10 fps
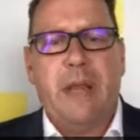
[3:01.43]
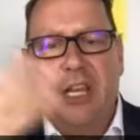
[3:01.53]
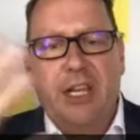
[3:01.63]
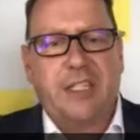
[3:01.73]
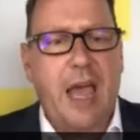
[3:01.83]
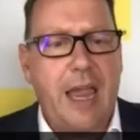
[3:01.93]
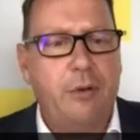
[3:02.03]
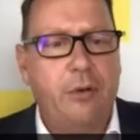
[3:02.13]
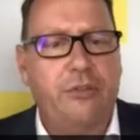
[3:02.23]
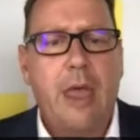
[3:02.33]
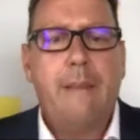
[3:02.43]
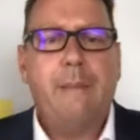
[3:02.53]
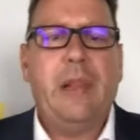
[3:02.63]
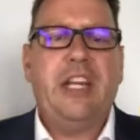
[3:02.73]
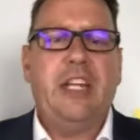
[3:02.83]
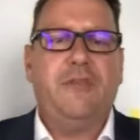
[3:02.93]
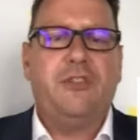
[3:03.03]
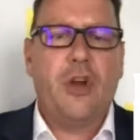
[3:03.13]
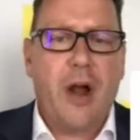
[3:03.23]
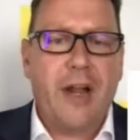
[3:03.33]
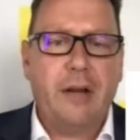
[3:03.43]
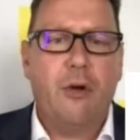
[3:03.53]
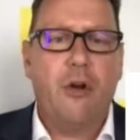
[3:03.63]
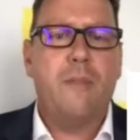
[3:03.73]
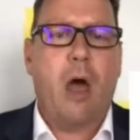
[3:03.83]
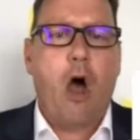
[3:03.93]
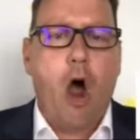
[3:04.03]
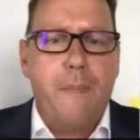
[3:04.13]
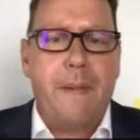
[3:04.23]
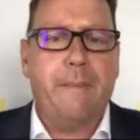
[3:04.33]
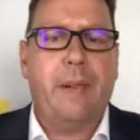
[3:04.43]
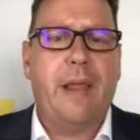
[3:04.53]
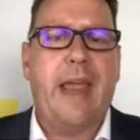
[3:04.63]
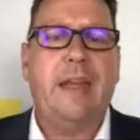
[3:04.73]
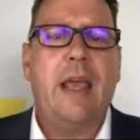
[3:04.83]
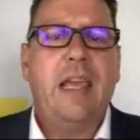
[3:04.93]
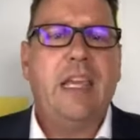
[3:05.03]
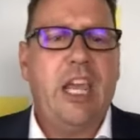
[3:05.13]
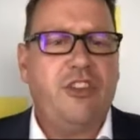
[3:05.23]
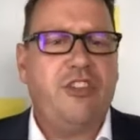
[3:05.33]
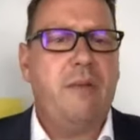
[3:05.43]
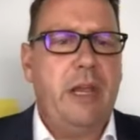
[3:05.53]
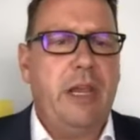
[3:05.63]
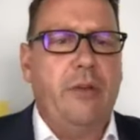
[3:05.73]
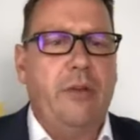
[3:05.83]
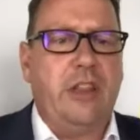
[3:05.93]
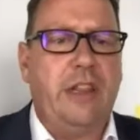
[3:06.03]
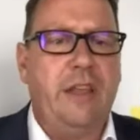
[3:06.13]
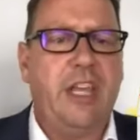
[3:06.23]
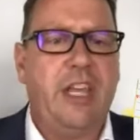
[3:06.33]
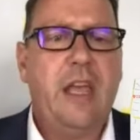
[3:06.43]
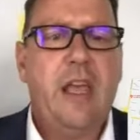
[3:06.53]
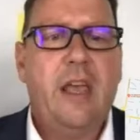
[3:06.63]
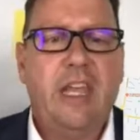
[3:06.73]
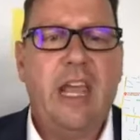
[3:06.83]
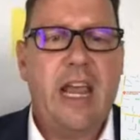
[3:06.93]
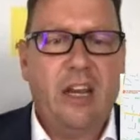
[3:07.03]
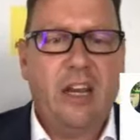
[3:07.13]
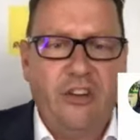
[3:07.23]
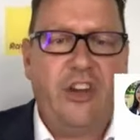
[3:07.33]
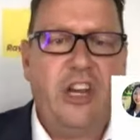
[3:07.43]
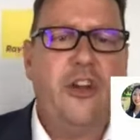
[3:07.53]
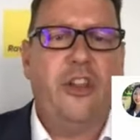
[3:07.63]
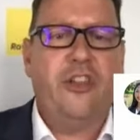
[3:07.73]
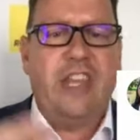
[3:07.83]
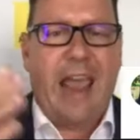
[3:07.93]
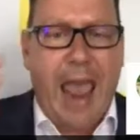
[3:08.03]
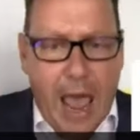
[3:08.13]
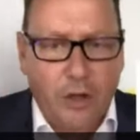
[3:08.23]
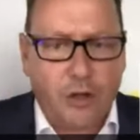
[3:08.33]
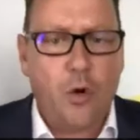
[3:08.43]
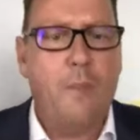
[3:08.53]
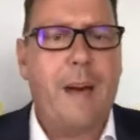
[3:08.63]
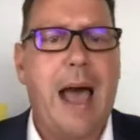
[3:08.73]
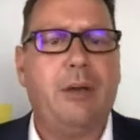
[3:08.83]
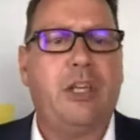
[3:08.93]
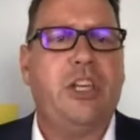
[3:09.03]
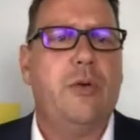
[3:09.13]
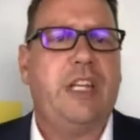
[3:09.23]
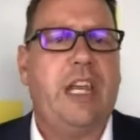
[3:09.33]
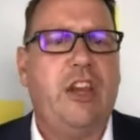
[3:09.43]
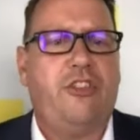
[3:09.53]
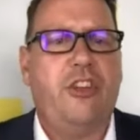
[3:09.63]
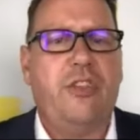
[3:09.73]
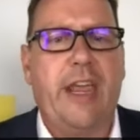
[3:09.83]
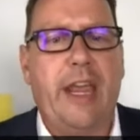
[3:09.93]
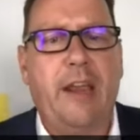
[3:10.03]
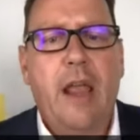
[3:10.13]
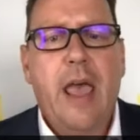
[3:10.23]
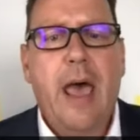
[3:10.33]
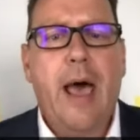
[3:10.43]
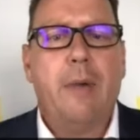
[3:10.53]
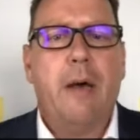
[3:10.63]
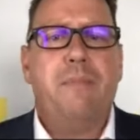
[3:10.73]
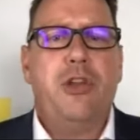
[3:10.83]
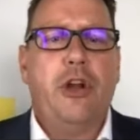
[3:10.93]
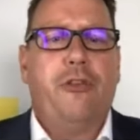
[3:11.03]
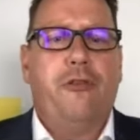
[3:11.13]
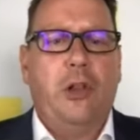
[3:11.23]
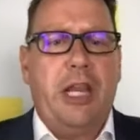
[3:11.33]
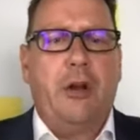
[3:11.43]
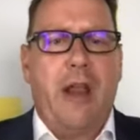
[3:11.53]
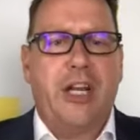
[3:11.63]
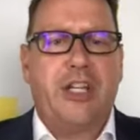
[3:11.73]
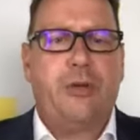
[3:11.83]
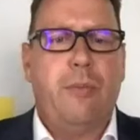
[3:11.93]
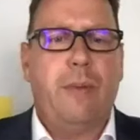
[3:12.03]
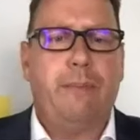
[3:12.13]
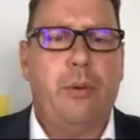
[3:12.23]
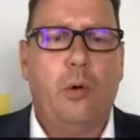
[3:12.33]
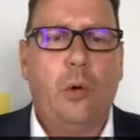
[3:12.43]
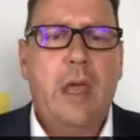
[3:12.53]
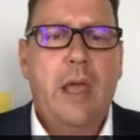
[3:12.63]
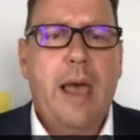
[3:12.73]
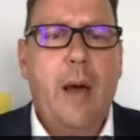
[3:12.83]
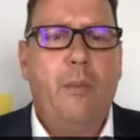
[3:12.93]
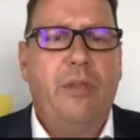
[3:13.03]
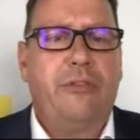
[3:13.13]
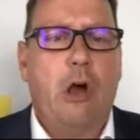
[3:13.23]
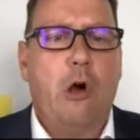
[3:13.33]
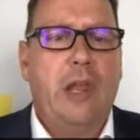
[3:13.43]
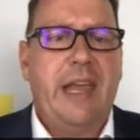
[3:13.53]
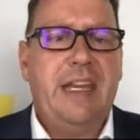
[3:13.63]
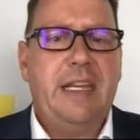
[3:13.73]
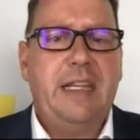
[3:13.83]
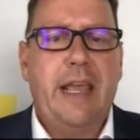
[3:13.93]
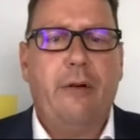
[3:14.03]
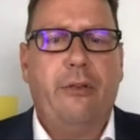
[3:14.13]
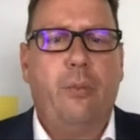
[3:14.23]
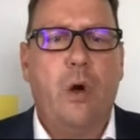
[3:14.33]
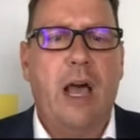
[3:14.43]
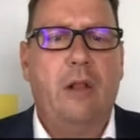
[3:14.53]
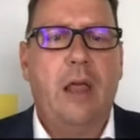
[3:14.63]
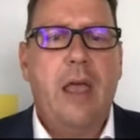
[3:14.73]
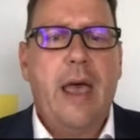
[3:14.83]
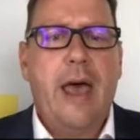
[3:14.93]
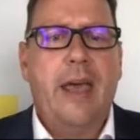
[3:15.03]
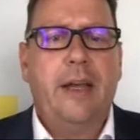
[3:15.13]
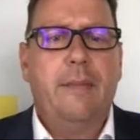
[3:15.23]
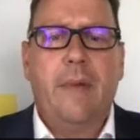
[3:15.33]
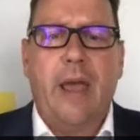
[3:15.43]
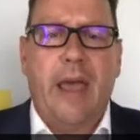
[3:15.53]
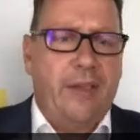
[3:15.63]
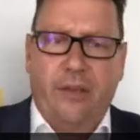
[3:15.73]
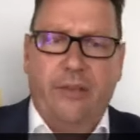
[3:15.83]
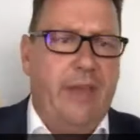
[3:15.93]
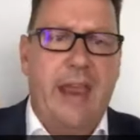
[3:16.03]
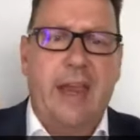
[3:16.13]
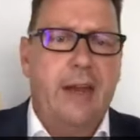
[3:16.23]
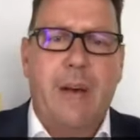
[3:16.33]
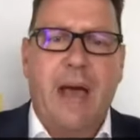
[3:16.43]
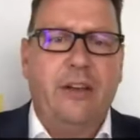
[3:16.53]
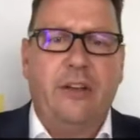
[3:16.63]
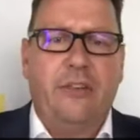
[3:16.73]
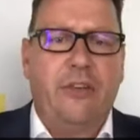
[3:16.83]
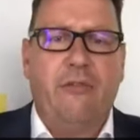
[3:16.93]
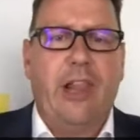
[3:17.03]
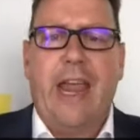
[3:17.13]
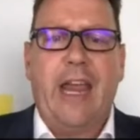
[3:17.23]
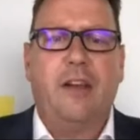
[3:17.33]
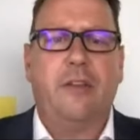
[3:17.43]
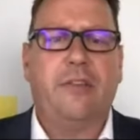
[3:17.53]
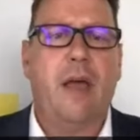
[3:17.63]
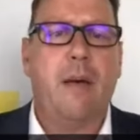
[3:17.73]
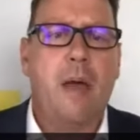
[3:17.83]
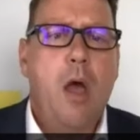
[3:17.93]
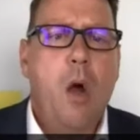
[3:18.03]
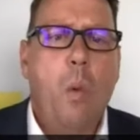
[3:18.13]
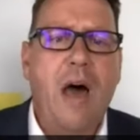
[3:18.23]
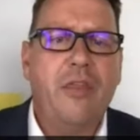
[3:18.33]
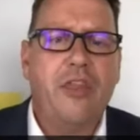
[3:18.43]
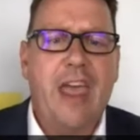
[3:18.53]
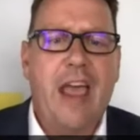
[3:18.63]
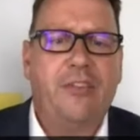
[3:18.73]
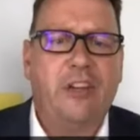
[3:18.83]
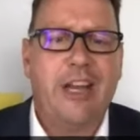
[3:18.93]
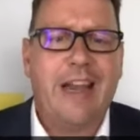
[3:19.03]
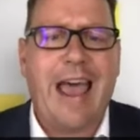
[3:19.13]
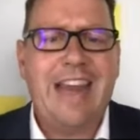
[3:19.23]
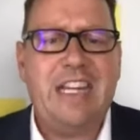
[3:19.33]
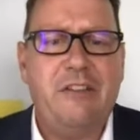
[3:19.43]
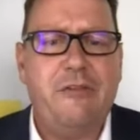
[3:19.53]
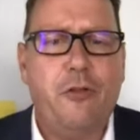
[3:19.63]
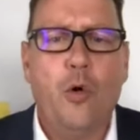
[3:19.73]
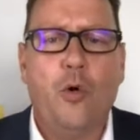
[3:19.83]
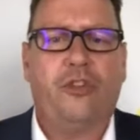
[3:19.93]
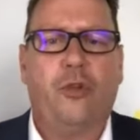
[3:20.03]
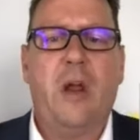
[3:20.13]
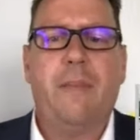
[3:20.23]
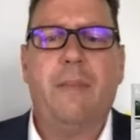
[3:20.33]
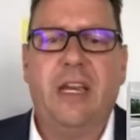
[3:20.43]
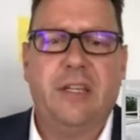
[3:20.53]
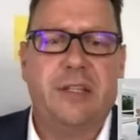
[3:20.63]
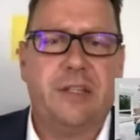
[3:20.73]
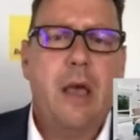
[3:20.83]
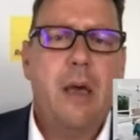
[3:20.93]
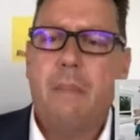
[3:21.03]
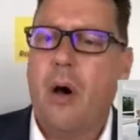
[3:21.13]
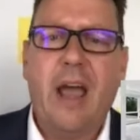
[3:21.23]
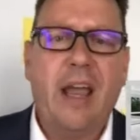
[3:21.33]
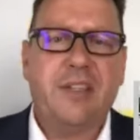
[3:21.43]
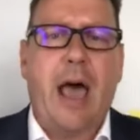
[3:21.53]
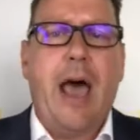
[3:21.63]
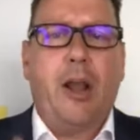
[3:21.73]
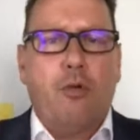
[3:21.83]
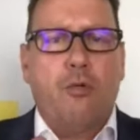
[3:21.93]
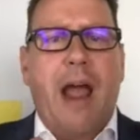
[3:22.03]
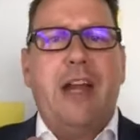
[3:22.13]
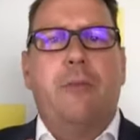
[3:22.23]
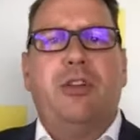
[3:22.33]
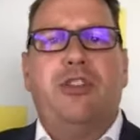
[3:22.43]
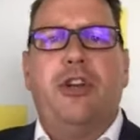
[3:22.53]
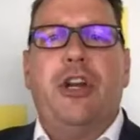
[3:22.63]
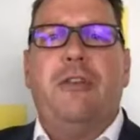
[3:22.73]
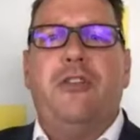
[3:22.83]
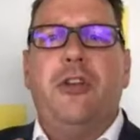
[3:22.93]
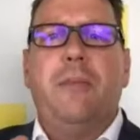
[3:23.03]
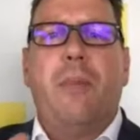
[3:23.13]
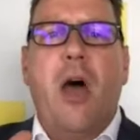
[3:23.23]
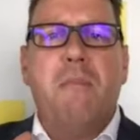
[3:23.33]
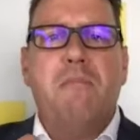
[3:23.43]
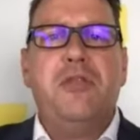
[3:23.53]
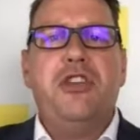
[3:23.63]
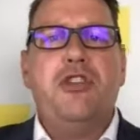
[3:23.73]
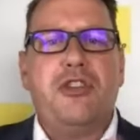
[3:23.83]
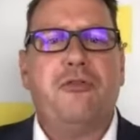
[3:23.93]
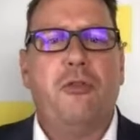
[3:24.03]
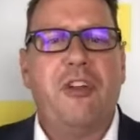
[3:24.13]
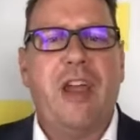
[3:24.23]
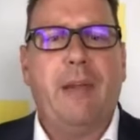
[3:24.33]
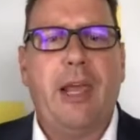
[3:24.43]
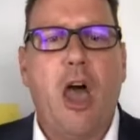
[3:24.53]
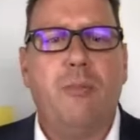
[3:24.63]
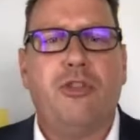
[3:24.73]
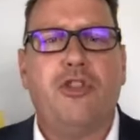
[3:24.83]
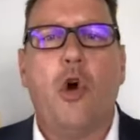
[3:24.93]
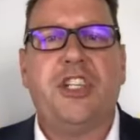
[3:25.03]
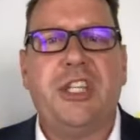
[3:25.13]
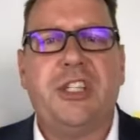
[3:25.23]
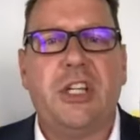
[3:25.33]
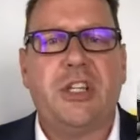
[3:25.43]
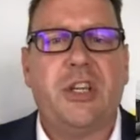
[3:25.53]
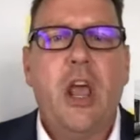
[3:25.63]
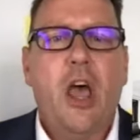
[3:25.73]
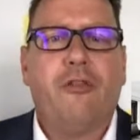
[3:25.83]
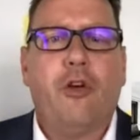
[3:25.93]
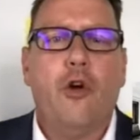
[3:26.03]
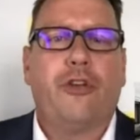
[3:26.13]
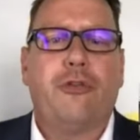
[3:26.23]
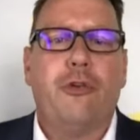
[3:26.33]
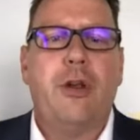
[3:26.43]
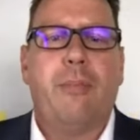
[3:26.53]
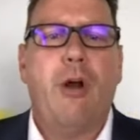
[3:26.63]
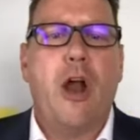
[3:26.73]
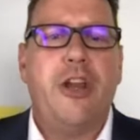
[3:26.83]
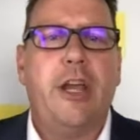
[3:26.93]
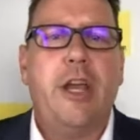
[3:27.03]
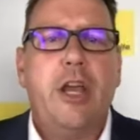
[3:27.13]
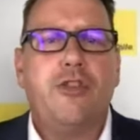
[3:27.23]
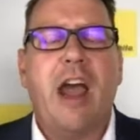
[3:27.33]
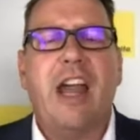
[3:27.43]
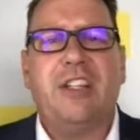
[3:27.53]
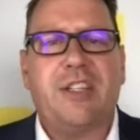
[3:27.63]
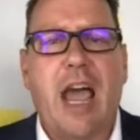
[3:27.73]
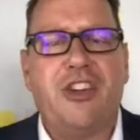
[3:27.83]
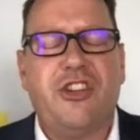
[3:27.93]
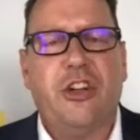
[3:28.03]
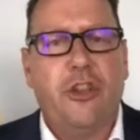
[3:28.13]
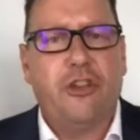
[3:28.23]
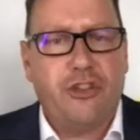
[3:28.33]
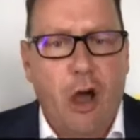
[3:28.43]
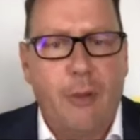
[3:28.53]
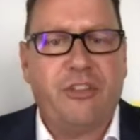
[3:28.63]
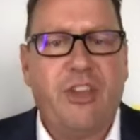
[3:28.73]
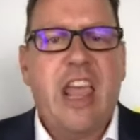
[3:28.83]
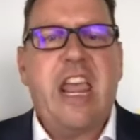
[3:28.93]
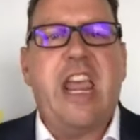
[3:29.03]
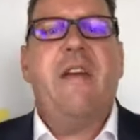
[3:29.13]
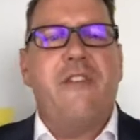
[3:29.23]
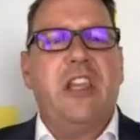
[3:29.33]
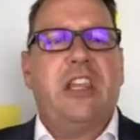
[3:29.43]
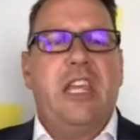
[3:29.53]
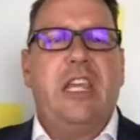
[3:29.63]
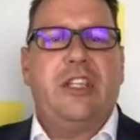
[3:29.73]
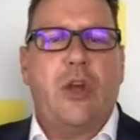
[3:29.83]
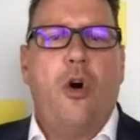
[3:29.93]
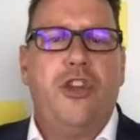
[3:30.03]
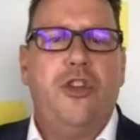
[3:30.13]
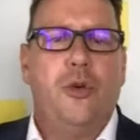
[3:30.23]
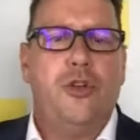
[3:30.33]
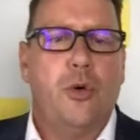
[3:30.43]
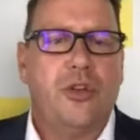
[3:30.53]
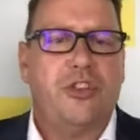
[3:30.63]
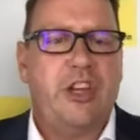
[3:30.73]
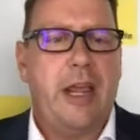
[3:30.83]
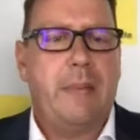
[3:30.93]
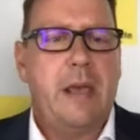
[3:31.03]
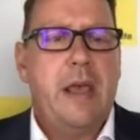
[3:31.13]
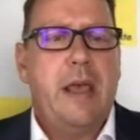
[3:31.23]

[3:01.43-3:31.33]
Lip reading: billiard tables, plenty of dining room, open plan kitchen, meals and living, the air conditioning unit, the outdoor barbecue and kitchen there, a beautiful in-ground swimming pool with solar heating there as well. And as I say, an abundance of land, some 1,084 square metres. Buyers, a great opportunity for you to buy a beautiful family home. Short distance, of course, through to Boronia train station and the shops. Everything is on your doorstep.